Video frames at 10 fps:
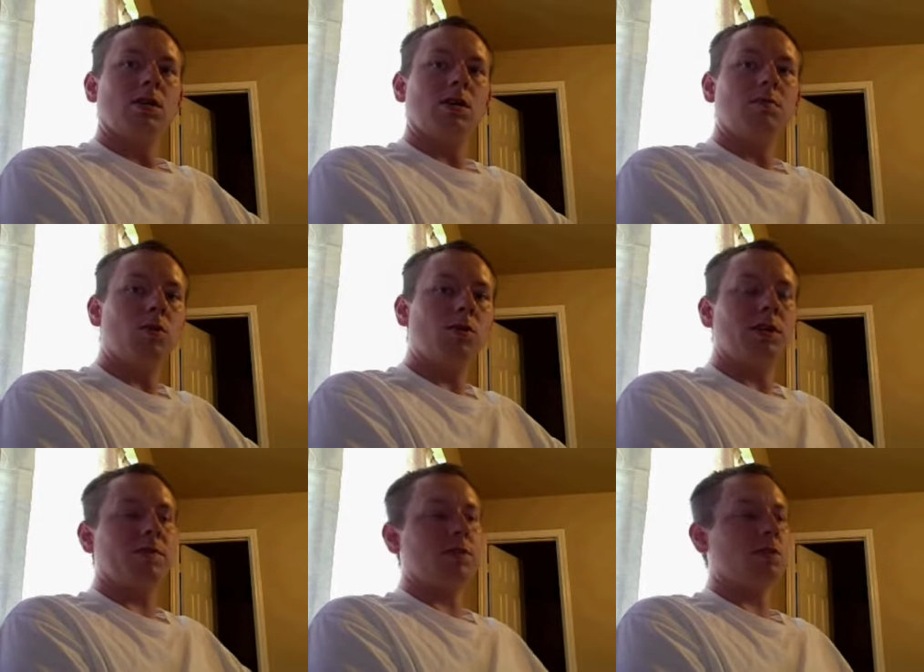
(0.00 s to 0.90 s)
a more
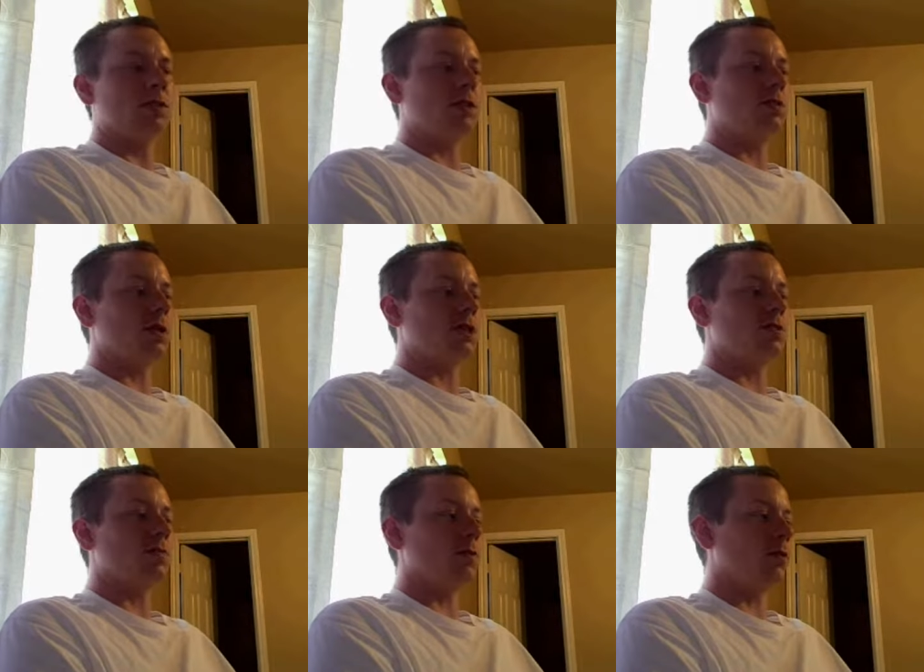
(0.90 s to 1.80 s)
difficult
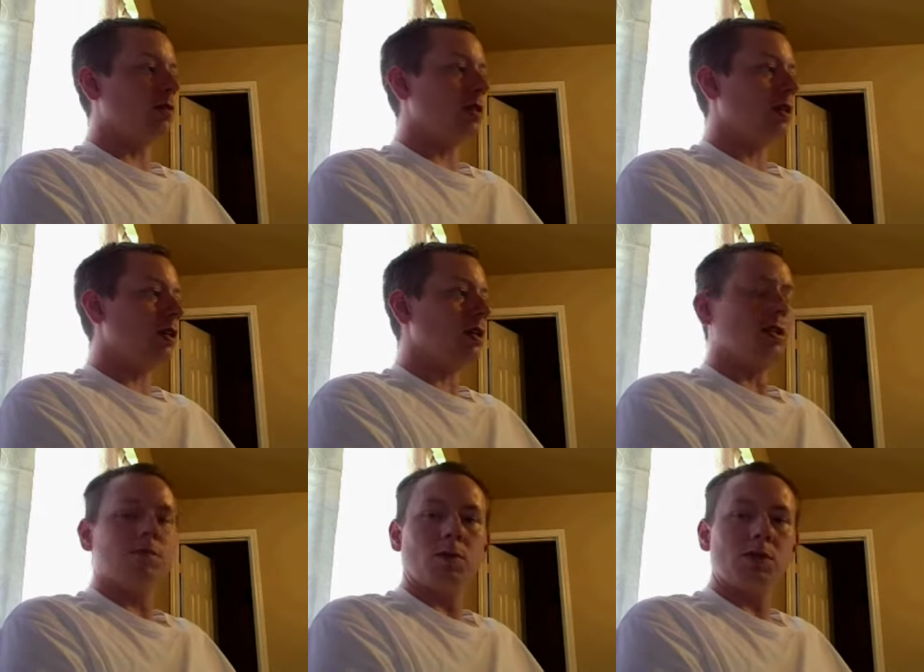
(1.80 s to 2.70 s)
situation for the
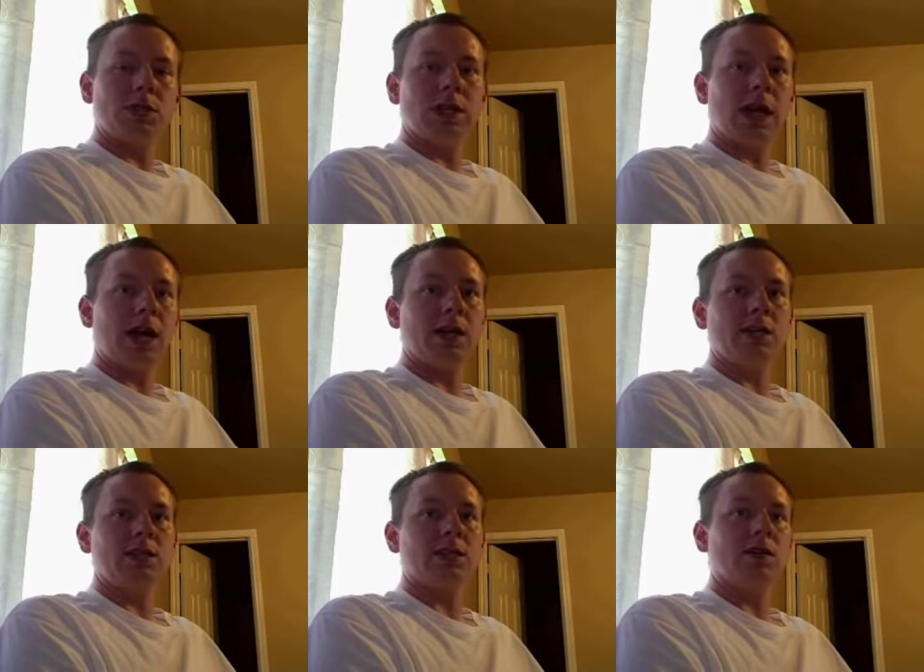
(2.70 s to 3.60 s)
unfortunate
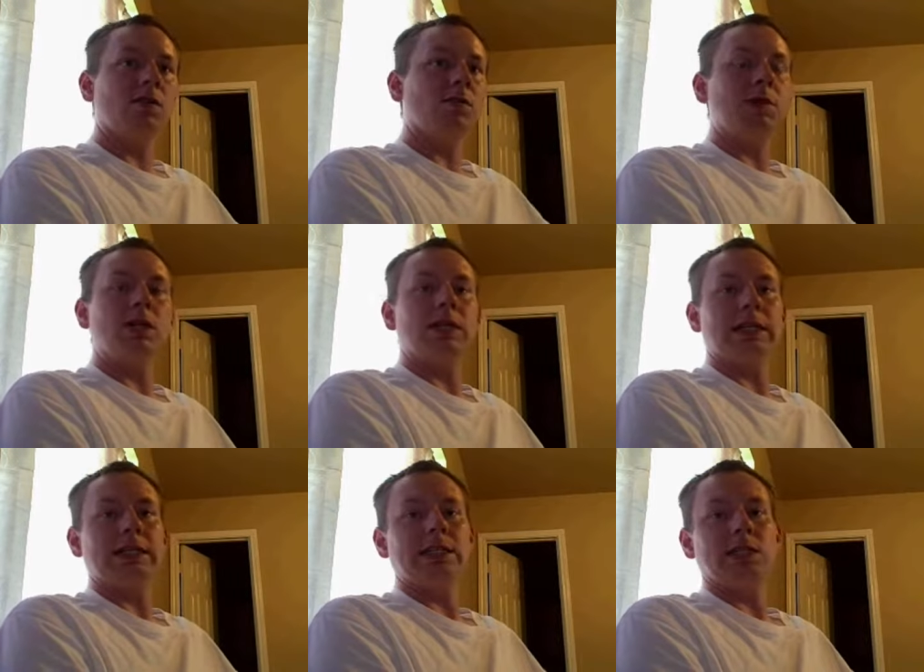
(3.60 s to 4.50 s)
addicts that are going to be
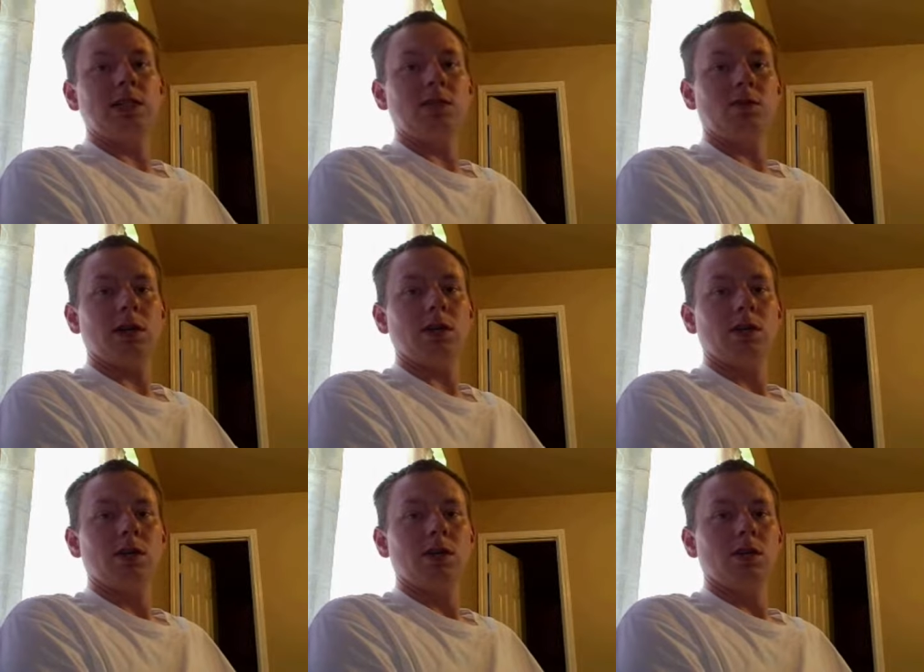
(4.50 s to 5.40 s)
addicted anyway.
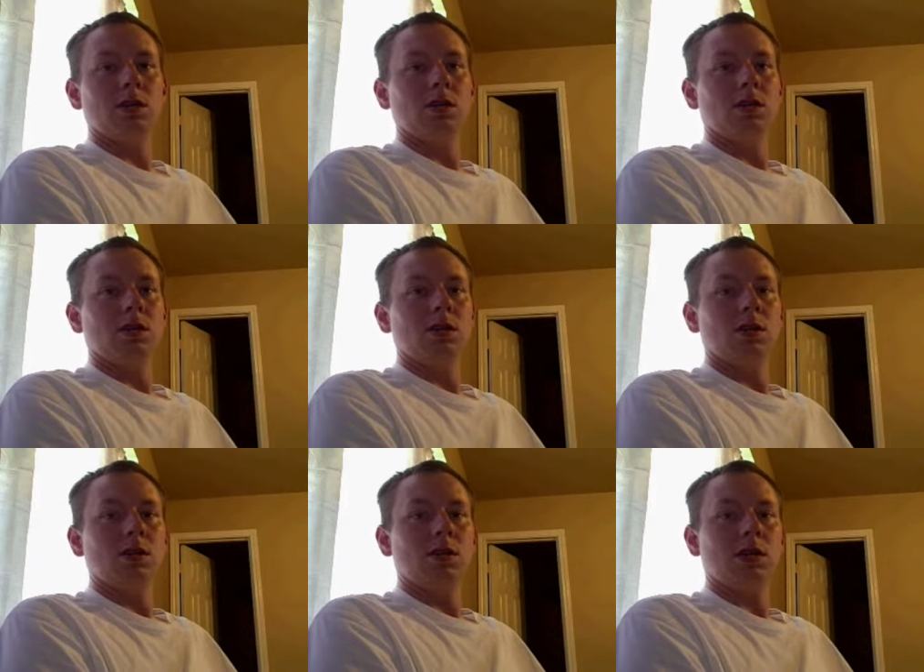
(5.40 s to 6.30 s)

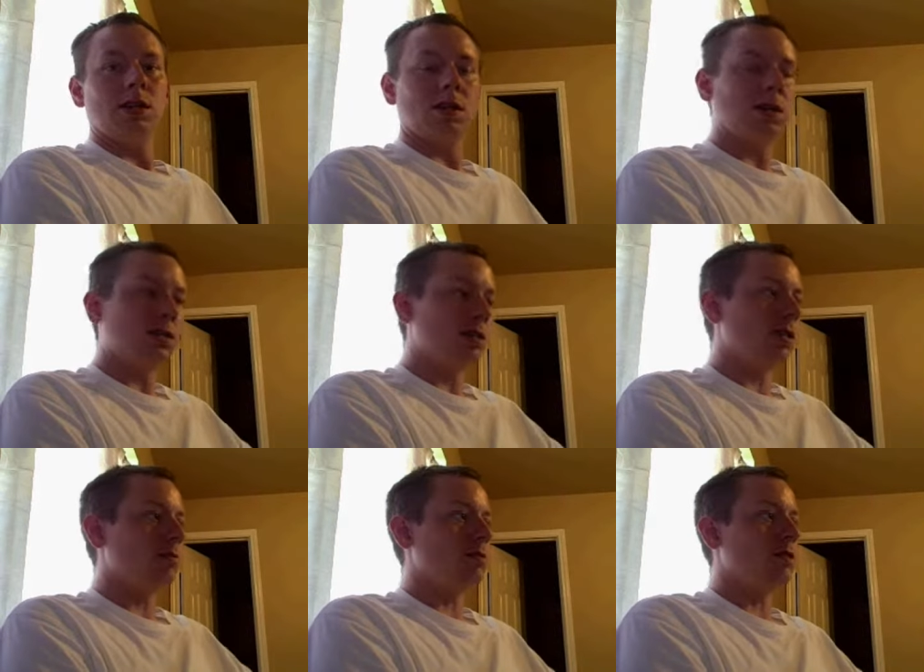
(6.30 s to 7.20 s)
And it causes
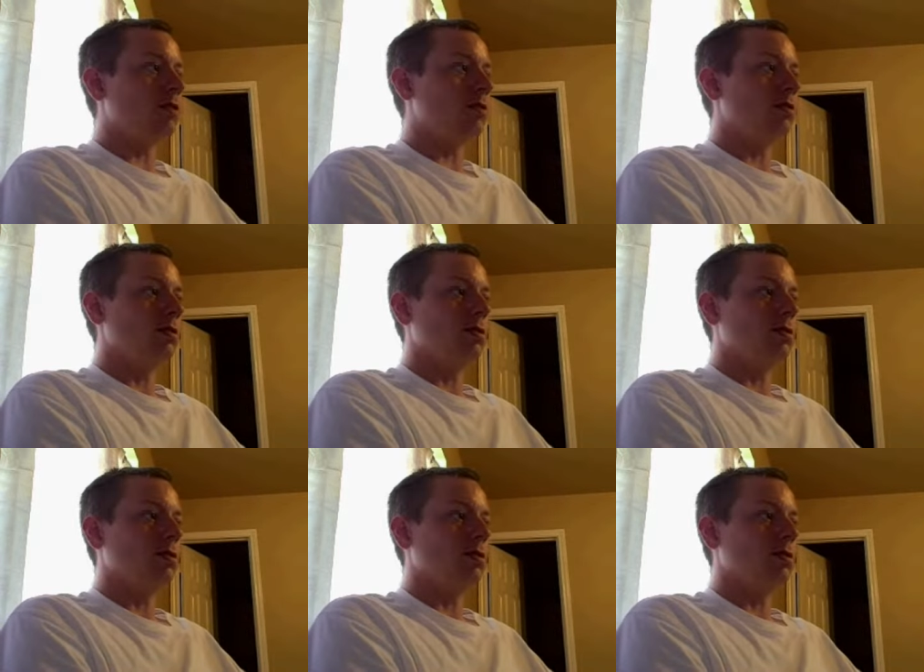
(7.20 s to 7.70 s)
them to